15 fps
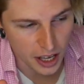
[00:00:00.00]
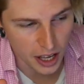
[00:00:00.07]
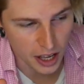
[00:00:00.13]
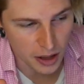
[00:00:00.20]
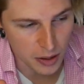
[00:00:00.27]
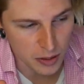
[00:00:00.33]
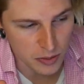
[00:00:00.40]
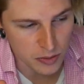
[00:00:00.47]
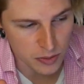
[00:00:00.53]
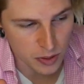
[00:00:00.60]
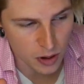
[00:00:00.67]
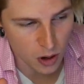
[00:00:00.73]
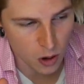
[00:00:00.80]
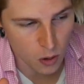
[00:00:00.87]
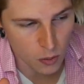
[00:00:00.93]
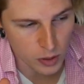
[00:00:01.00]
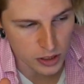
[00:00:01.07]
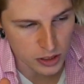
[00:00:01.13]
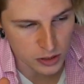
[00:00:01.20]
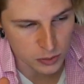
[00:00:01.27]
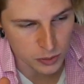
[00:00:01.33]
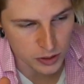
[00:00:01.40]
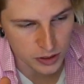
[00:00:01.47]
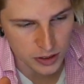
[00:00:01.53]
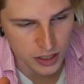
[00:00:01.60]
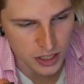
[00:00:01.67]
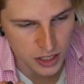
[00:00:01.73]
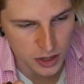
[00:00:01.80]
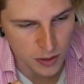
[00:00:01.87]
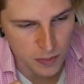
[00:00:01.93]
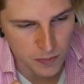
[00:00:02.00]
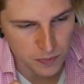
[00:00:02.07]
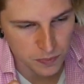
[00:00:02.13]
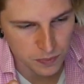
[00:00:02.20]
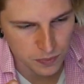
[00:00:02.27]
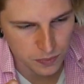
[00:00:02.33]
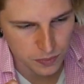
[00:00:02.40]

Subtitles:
I've always went to the gym,